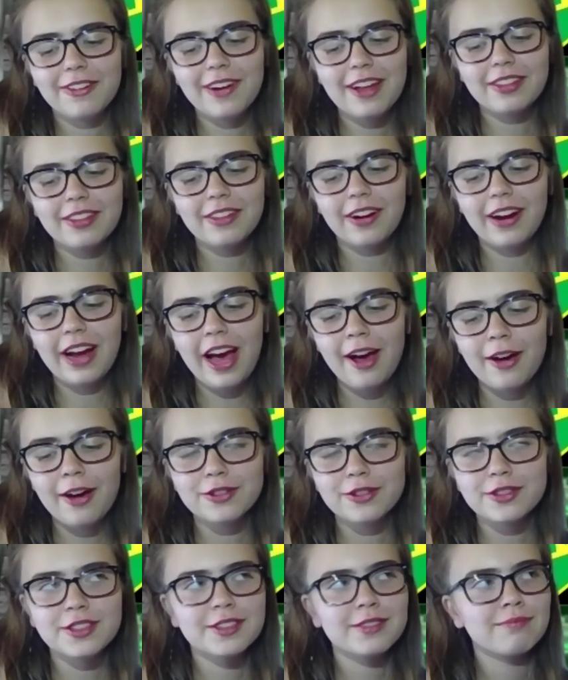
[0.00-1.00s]
around their
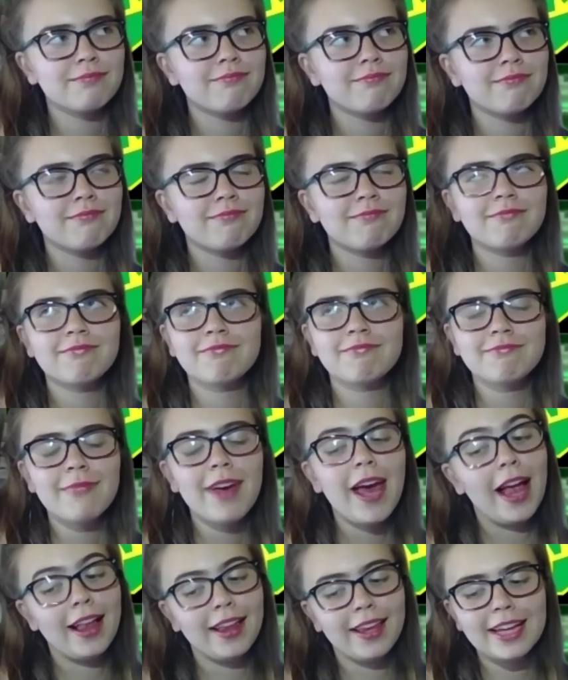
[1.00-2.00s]
house
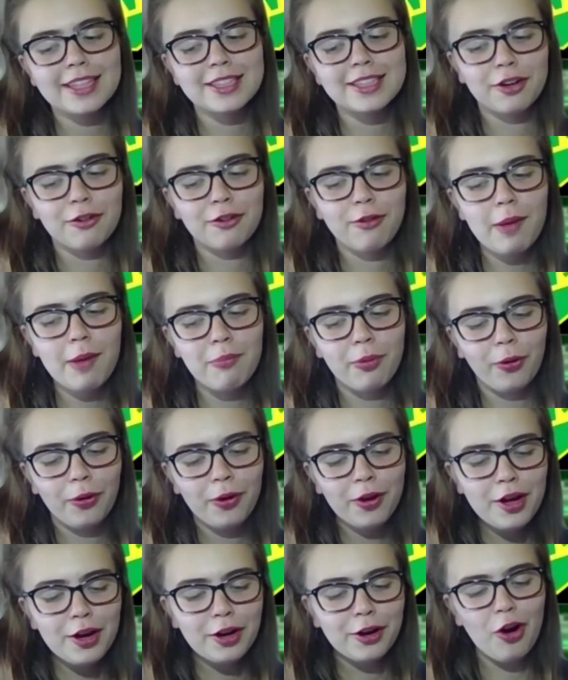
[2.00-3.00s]
and gets a
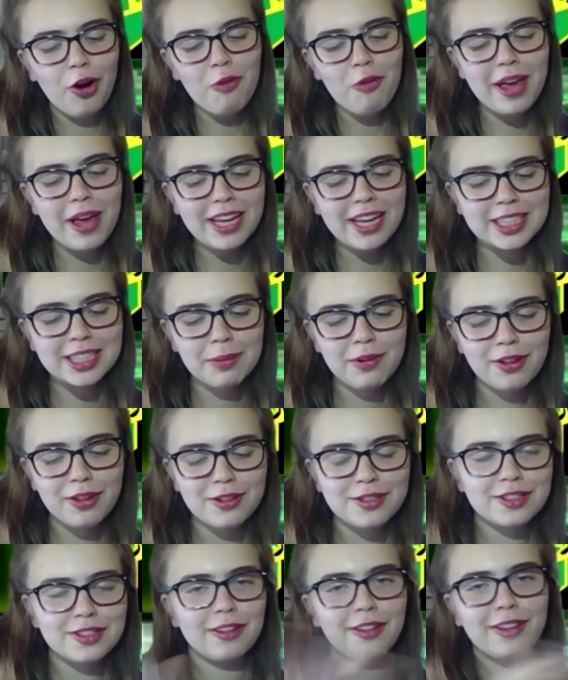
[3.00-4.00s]
grumble, go make some of
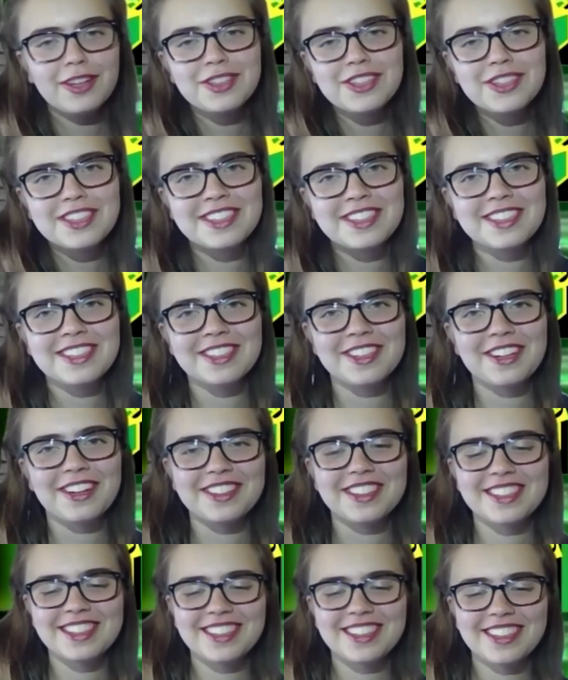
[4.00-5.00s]
those delicious
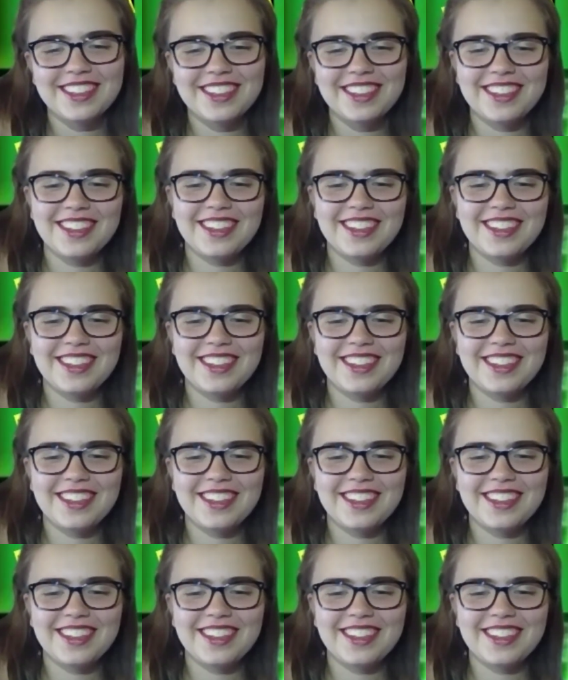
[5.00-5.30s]
desserts.